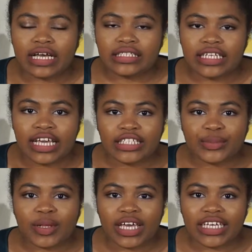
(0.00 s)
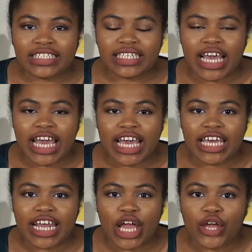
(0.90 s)
takes place
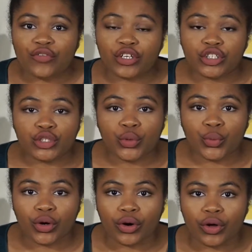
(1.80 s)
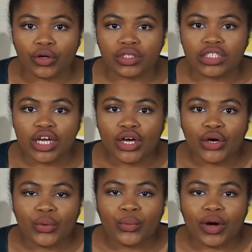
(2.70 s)
in a fictional world
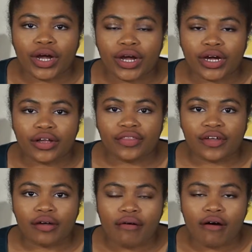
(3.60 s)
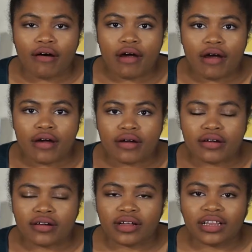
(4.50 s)
where there
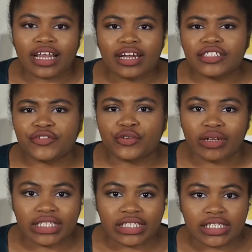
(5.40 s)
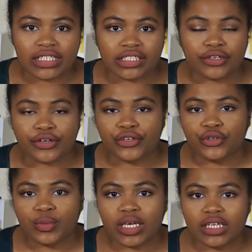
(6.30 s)
are a lot of different races. There are
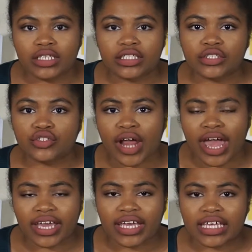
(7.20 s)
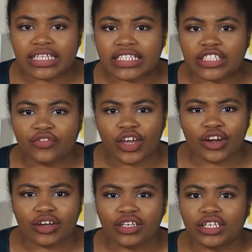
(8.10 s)
humans, dragons,
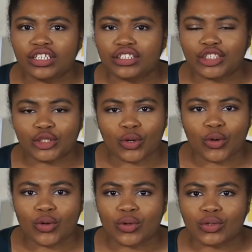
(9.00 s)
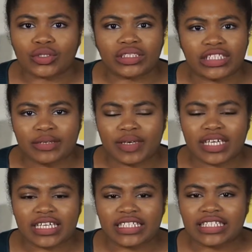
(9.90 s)
fairies, trolls,
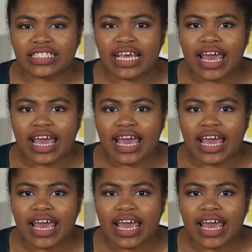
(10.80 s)
demons,